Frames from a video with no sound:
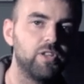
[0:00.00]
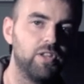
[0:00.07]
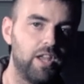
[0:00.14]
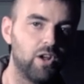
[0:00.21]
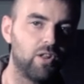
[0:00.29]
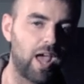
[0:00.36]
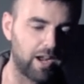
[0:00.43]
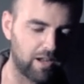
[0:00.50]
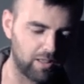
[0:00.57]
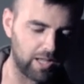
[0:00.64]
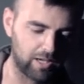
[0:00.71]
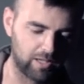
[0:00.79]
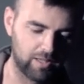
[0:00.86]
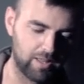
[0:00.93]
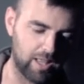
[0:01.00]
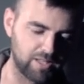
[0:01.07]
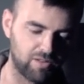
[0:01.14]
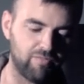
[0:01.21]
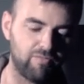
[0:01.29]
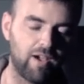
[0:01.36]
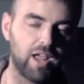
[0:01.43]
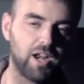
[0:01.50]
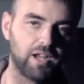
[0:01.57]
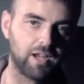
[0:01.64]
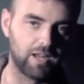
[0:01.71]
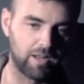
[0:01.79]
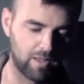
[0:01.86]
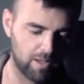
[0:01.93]
you hear that click. That's the
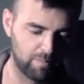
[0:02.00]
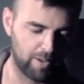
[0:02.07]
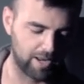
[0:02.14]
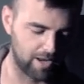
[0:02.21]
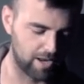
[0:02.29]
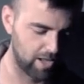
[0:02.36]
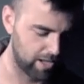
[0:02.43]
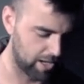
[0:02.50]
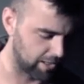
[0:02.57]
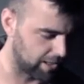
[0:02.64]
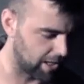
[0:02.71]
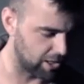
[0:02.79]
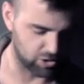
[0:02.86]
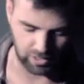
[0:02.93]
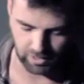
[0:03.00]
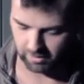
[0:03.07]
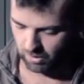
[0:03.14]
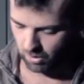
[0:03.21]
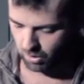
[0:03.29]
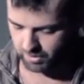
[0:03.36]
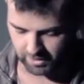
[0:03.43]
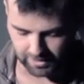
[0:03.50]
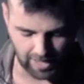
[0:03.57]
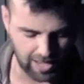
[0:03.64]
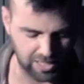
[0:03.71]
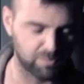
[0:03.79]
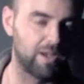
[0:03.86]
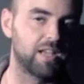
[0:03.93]
firing pin engaging on the
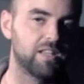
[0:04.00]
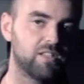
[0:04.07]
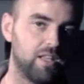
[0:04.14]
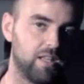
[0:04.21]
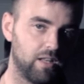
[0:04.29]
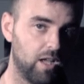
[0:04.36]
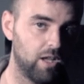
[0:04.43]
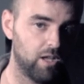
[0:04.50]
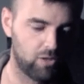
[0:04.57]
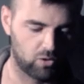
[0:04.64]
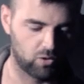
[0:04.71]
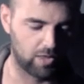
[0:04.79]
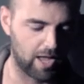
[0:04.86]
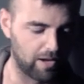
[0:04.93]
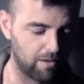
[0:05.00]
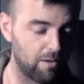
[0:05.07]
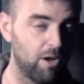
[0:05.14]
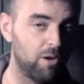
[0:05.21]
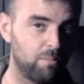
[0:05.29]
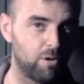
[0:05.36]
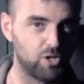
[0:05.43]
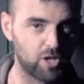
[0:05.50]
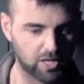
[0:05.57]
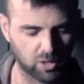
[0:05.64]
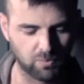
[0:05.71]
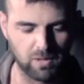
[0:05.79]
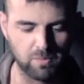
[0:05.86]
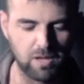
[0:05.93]
gas magazine to then
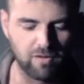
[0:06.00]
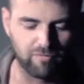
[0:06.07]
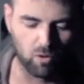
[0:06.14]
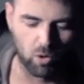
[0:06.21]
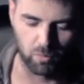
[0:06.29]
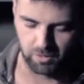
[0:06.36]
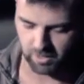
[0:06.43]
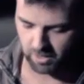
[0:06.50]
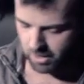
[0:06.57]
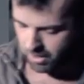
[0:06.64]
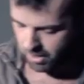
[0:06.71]
project the BB forward.